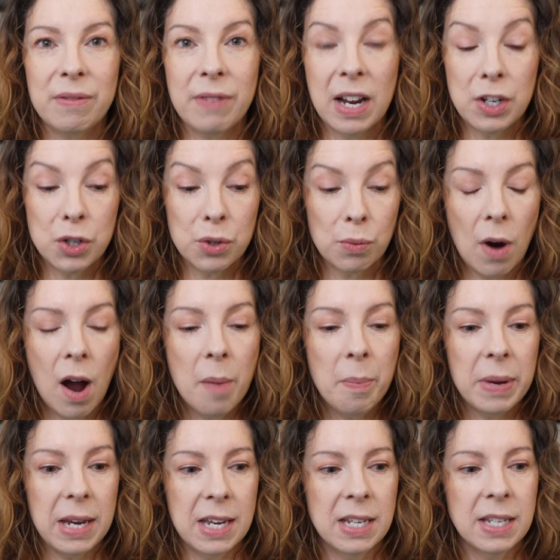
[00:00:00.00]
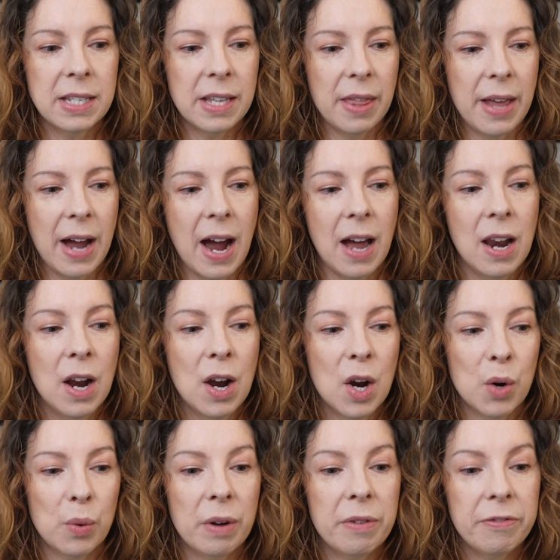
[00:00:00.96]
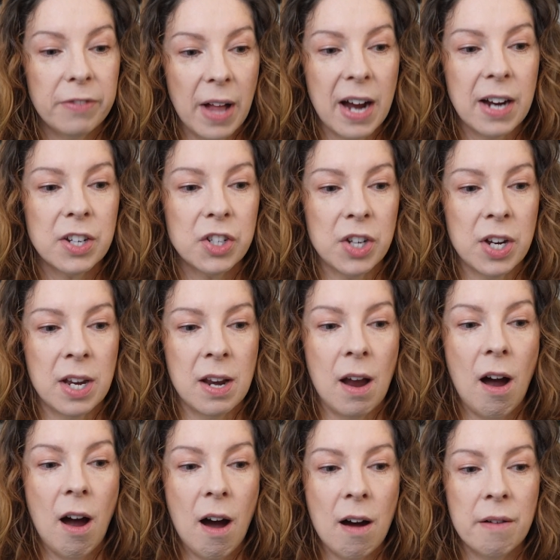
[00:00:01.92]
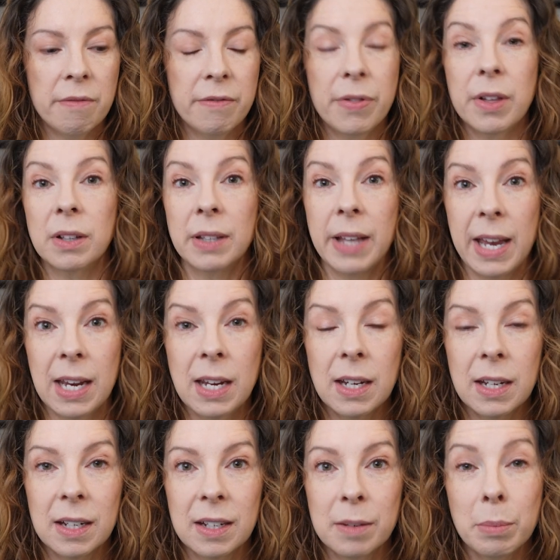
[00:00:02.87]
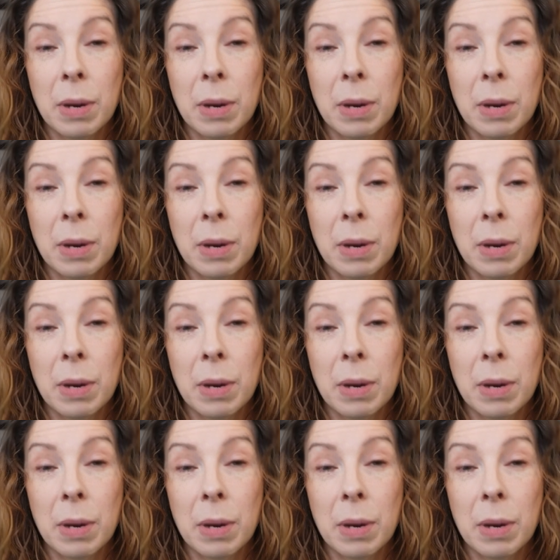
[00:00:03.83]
if I drop into that reflection of the lake,